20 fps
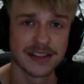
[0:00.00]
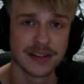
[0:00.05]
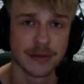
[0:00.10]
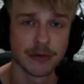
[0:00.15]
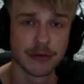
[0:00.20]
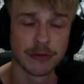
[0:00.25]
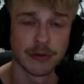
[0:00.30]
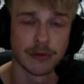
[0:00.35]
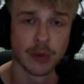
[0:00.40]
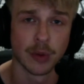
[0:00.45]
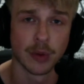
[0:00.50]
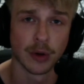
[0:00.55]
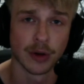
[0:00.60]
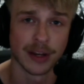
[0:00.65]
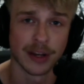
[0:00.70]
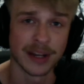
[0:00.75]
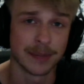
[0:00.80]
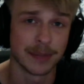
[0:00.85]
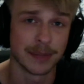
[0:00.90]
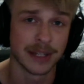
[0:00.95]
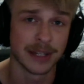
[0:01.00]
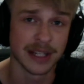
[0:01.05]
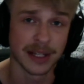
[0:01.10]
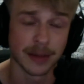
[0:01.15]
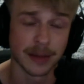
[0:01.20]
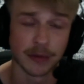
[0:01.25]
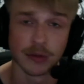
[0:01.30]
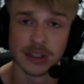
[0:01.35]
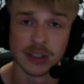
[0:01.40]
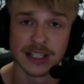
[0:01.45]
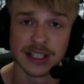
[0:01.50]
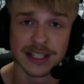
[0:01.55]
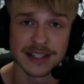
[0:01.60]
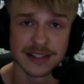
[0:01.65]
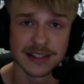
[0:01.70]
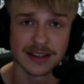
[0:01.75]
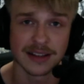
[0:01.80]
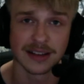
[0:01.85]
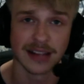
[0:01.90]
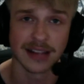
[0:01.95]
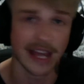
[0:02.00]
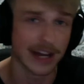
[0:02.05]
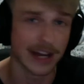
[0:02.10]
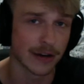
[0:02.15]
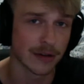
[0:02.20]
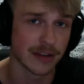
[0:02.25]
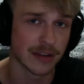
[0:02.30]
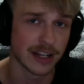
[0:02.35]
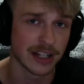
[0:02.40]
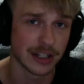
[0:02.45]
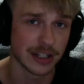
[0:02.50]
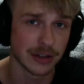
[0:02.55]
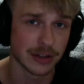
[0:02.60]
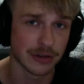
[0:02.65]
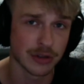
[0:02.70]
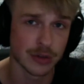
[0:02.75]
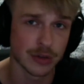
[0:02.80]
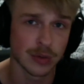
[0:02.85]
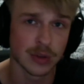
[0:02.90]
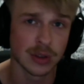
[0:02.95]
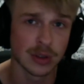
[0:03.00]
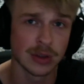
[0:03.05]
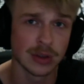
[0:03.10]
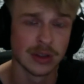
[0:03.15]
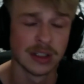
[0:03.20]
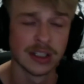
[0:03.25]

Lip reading: for it being released later than usual.